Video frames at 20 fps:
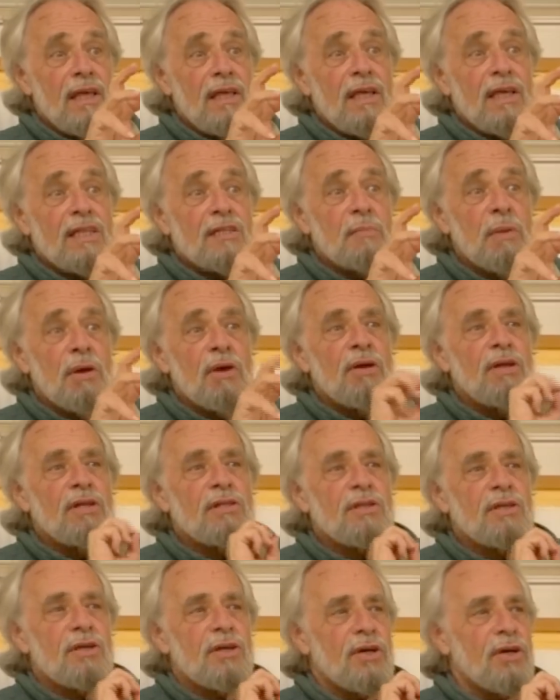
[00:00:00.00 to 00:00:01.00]

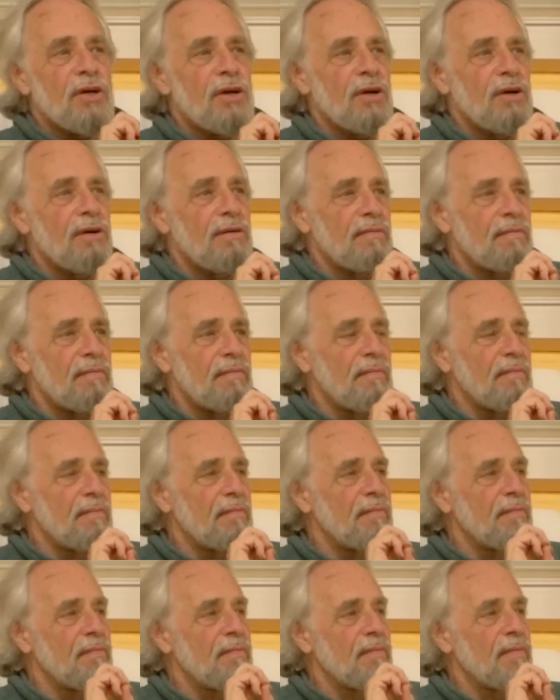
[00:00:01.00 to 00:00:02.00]
experience occur?
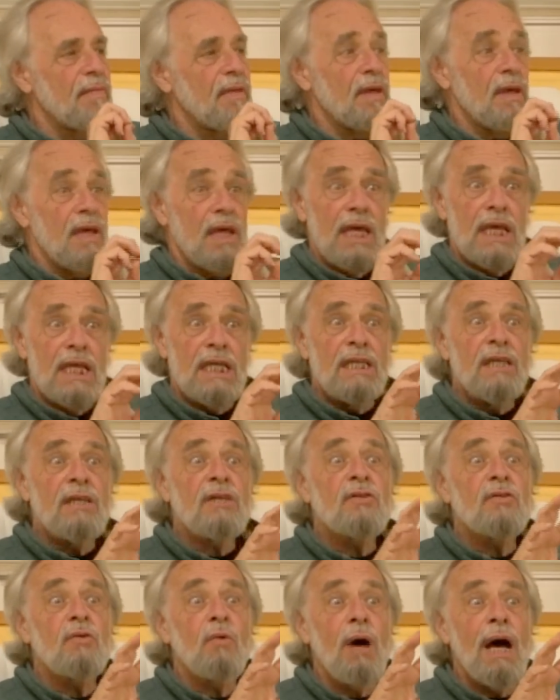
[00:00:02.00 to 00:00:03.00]
In the
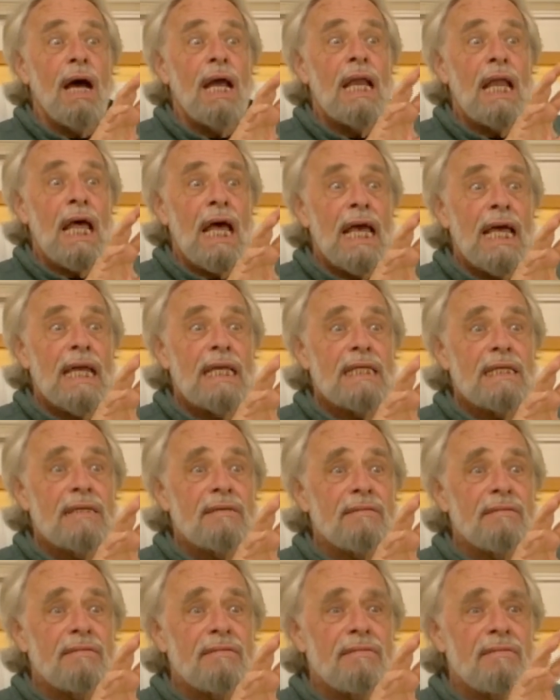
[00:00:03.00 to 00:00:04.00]
twilight.
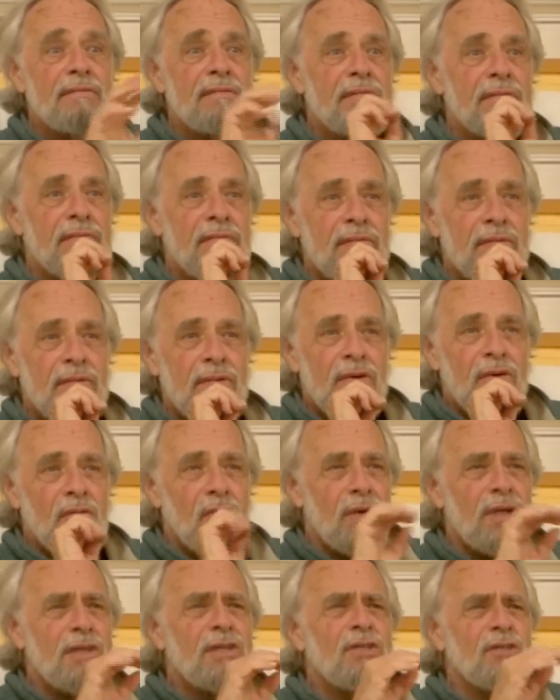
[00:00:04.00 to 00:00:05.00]

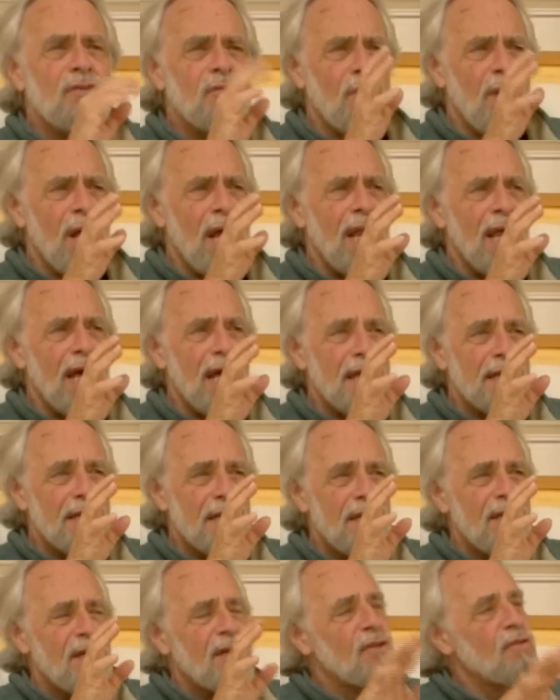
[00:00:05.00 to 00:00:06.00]
What is twilight?
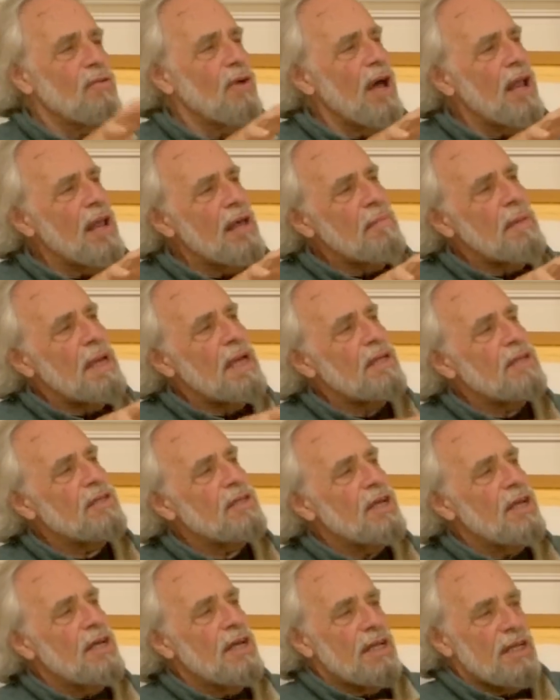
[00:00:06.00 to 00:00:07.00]
Twilight means
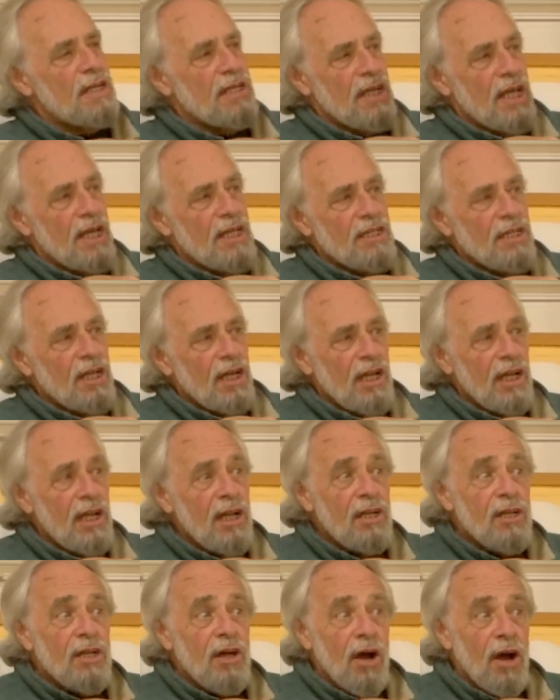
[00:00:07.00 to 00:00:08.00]
it's a
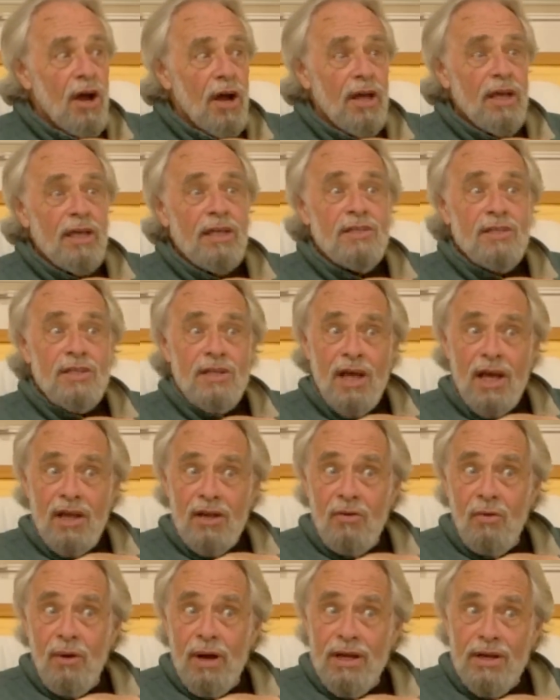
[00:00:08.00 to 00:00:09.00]
little dark, it's
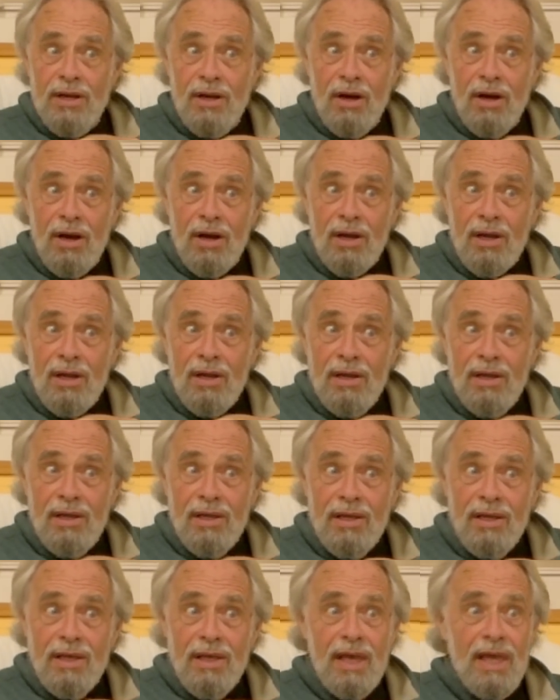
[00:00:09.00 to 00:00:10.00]
not quite dark,
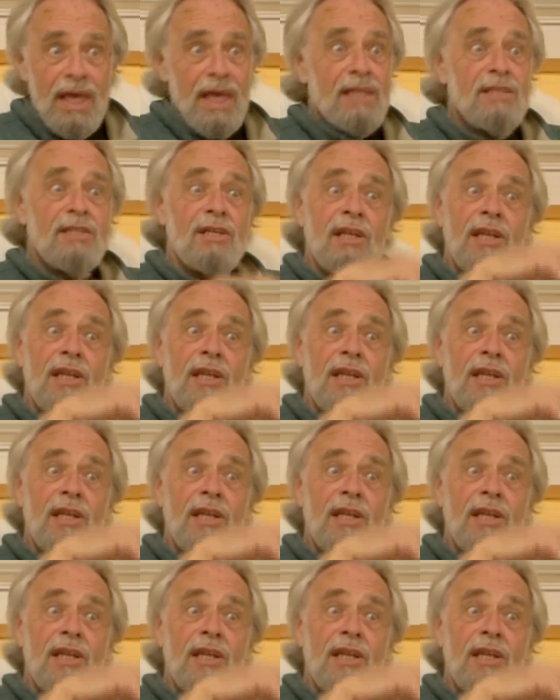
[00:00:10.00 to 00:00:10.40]
it's a